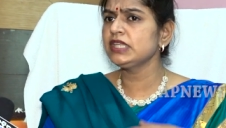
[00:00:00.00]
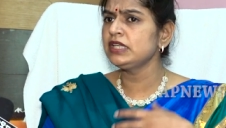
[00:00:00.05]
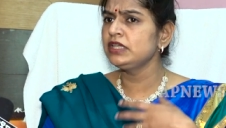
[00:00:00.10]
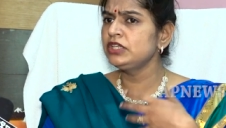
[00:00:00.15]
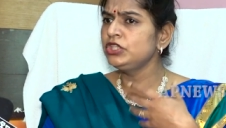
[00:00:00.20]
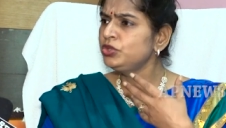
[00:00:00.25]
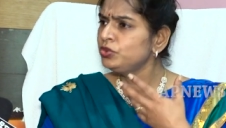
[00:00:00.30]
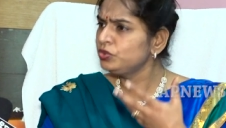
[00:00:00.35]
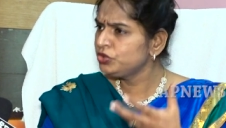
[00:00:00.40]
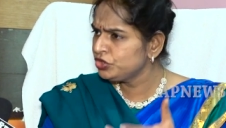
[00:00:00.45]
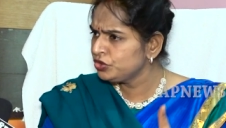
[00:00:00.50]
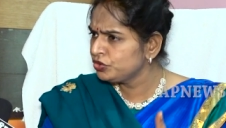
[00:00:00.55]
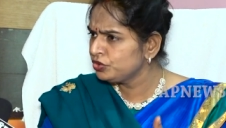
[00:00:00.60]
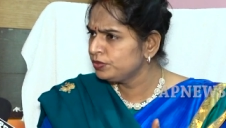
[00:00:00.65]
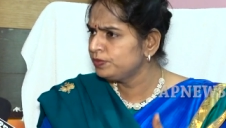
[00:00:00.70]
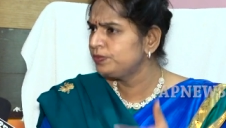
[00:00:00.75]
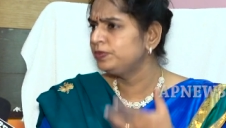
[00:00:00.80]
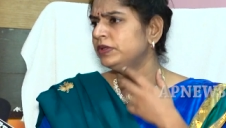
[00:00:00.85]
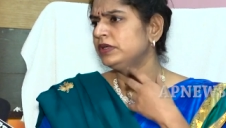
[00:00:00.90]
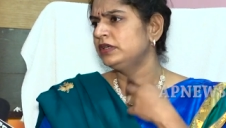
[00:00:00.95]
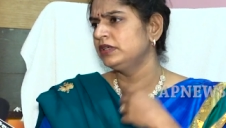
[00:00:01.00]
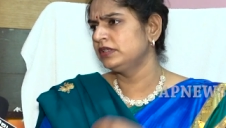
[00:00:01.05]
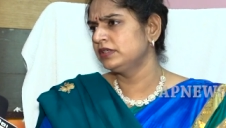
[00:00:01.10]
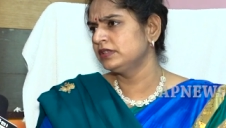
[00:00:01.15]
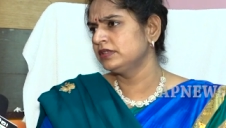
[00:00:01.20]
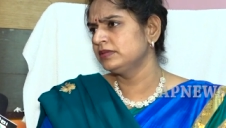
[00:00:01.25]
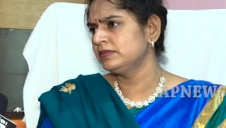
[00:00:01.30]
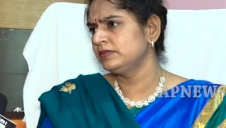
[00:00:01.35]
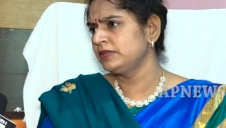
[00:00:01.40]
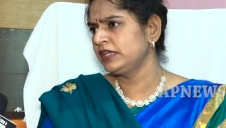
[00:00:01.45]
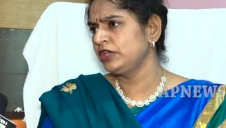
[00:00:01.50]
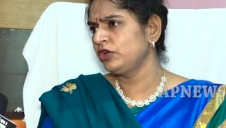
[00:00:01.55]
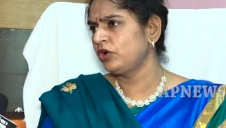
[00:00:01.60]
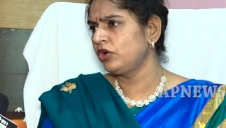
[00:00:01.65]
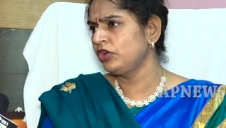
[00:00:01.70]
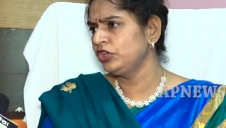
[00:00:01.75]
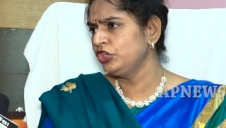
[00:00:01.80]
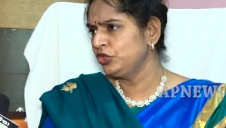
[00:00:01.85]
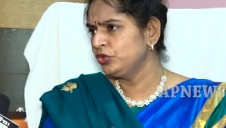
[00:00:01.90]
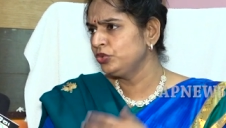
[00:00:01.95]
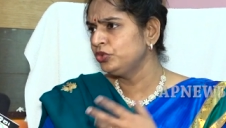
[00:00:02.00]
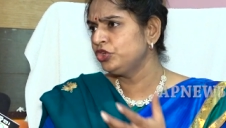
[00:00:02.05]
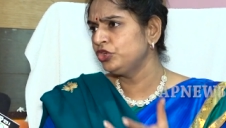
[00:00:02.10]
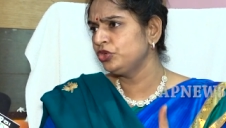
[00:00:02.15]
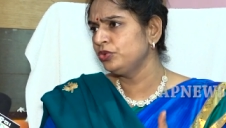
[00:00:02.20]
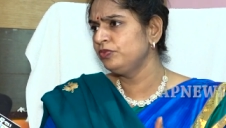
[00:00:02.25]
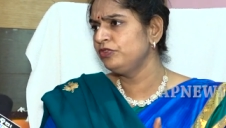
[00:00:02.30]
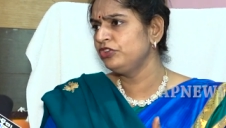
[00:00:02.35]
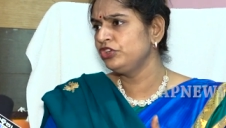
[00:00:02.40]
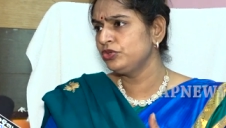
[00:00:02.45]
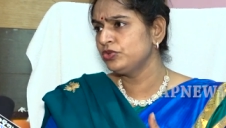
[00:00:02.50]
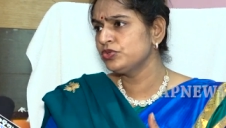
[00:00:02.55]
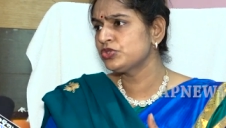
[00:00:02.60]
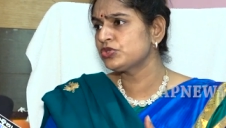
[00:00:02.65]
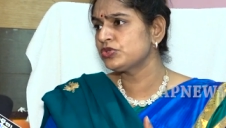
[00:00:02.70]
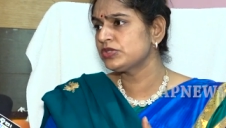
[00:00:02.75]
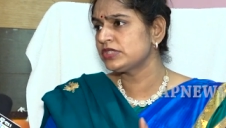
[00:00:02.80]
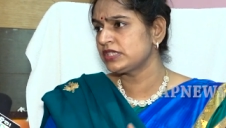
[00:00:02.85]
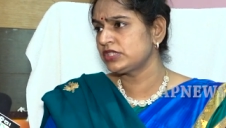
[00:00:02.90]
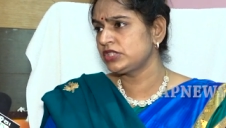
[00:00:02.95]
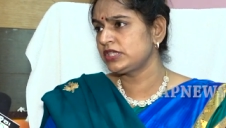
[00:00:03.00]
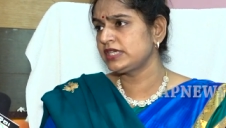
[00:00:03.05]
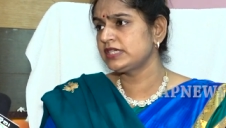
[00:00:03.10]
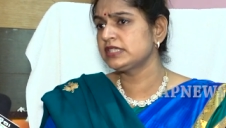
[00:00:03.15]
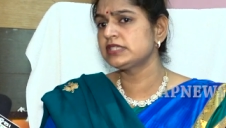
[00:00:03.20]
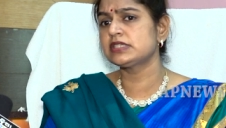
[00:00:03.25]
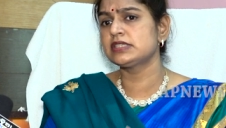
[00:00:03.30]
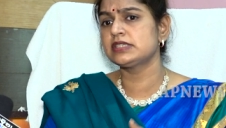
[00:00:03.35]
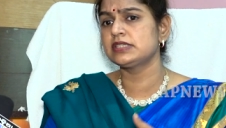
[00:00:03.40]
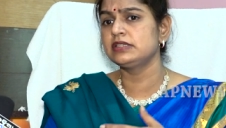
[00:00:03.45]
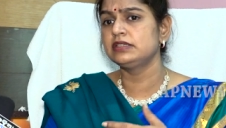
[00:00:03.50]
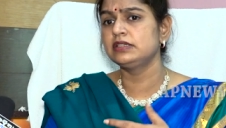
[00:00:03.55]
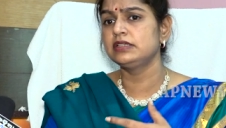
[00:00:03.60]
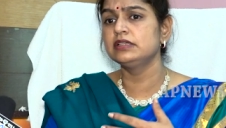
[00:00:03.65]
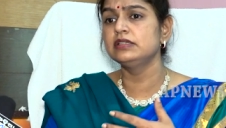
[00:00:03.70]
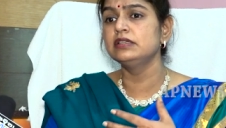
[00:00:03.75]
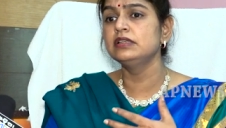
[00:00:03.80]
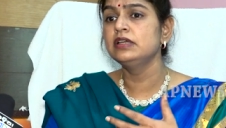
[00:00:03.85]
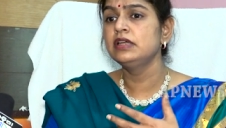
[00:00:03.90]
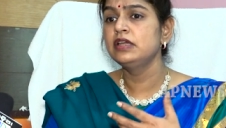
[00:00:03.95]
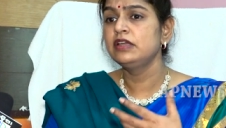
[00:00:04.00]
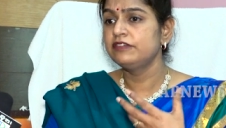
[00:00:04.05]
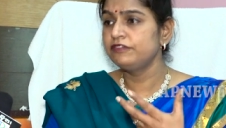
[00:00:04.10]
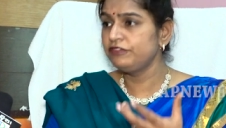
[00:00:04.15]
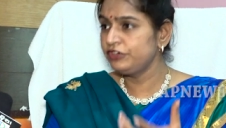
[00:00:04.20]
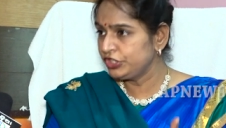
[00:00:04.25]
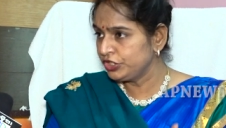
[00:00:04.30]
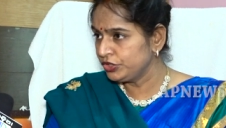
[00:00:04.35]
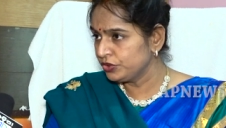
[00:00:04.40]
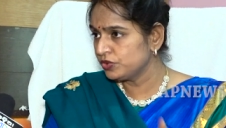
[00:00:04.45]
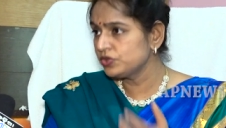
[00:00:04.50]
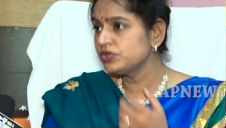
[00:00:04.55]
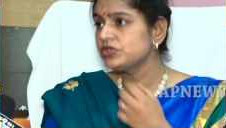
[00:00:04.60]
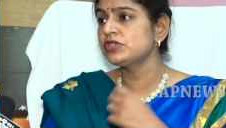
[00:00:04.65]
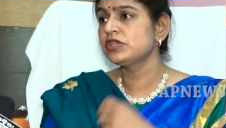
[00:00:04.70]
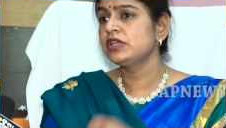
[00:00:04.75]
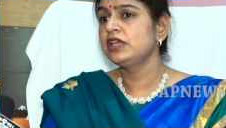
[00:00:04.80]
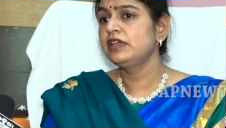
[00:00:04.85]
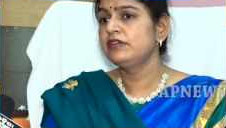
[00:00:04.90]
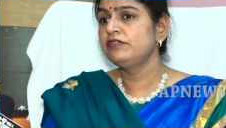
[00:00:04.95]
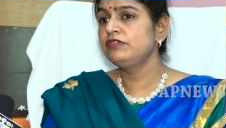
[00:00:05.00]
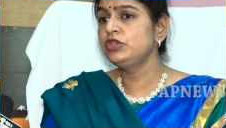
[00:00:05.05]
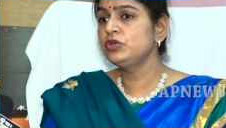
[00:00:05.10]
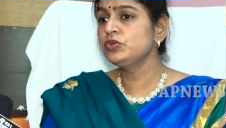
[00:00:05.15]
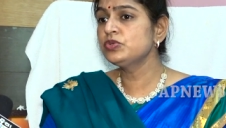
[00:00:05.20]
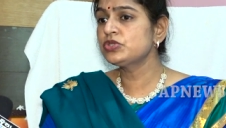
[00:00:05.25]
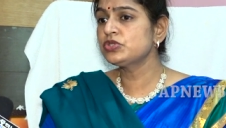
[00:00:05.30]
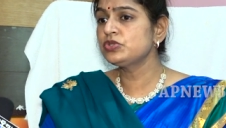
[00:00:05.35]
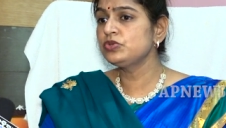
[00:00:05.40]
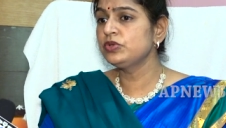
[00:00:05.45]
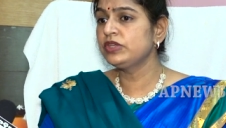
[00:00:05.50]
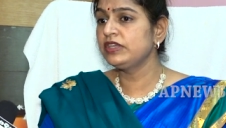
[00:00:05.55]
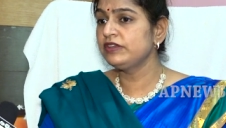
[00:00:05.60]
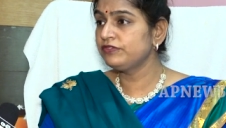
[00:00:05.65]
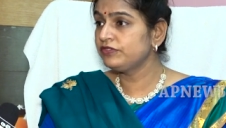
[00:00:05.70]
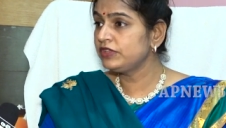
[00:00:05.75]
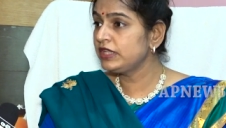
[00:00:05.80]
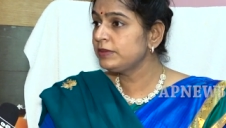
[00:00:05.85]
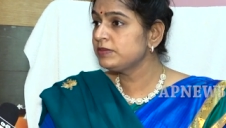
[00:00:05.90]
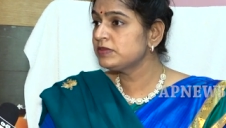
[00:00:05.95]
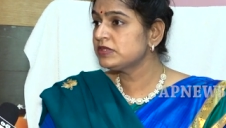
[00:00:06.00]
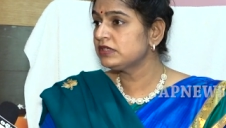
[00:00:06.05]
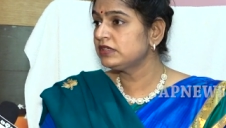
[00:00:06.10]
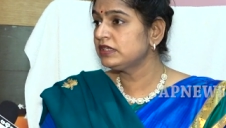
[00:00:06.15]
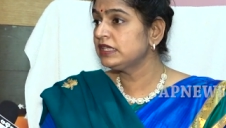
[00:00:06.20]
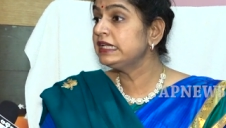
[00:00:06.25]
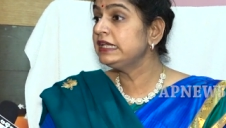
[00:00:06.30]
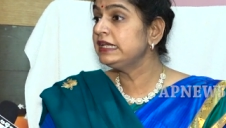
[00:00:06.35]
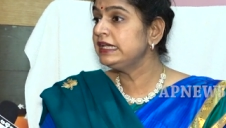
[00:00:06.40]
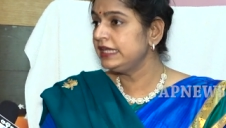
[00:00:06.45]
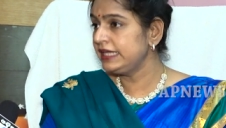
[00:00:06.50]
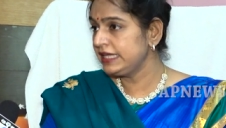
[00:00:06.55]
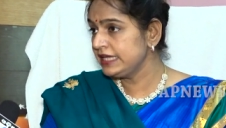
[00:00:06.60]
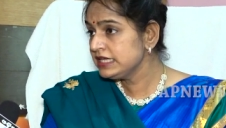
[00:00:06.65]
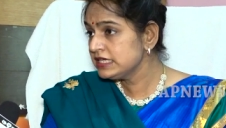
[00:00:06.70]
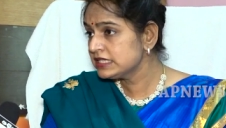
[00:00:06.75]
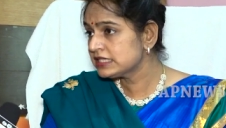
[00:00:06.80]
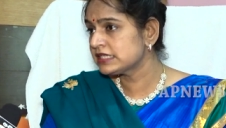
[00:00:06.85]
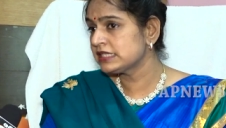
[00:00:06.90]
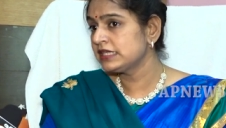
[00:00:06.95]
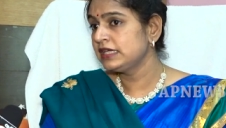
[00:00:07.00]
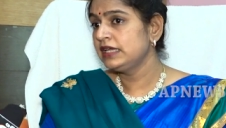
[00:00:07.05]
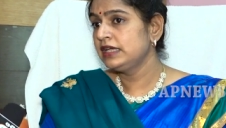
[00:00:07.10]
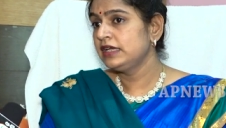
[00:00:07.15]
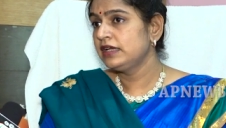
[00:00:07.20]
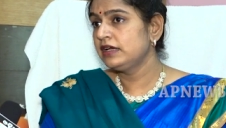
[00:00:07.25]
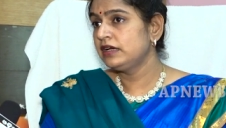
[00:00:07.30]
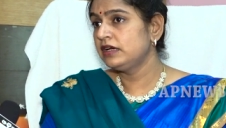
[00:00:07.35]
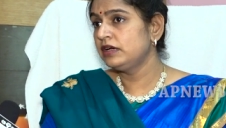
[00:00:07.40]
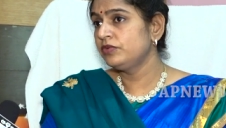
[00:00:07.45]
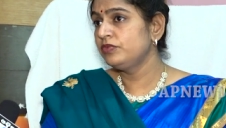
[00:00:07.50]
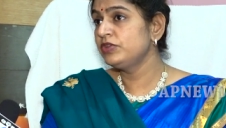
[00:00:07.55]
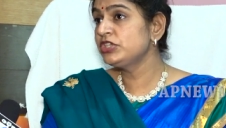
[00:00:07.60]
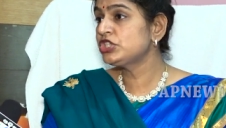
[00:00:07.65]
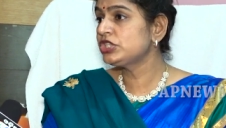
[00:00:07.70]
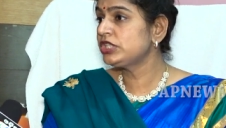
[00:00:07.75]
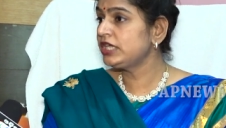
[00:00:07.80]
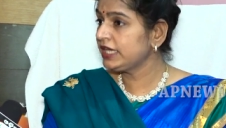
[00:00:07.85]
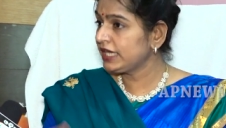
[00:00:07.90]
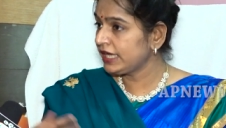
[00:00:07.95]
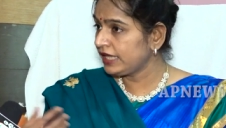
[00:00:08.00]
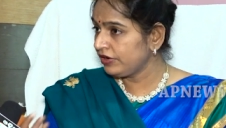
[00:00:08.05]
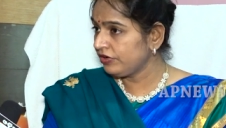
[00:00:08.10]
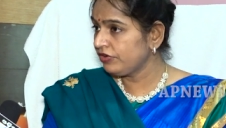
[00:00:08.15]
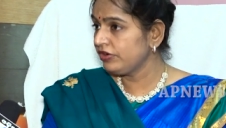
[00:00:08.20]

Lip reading: YouTube, on YouTube we used to suggest certain videos, we used to give them certain links which they can